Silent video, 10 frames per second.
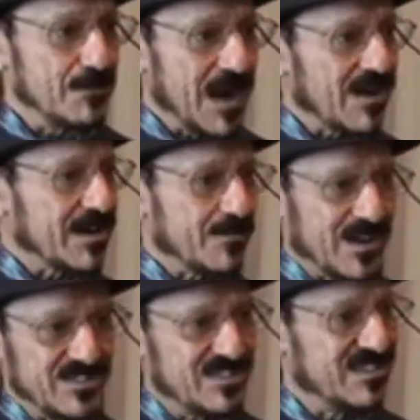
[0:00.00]
market
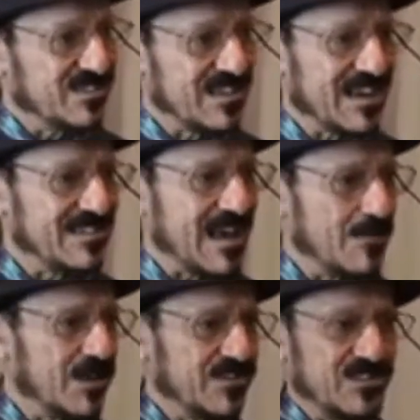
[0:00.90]
pricing decides
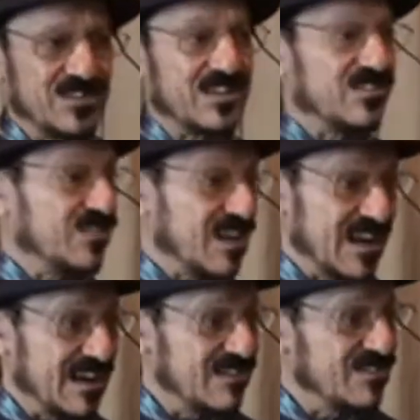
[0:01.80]
how much you'll
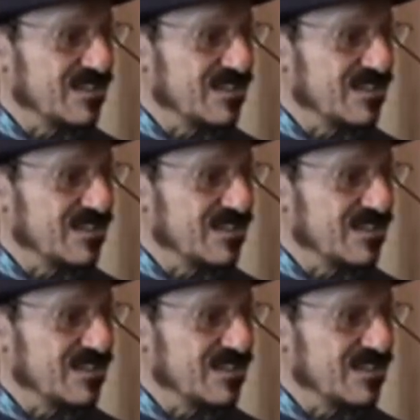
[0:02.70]
exchange,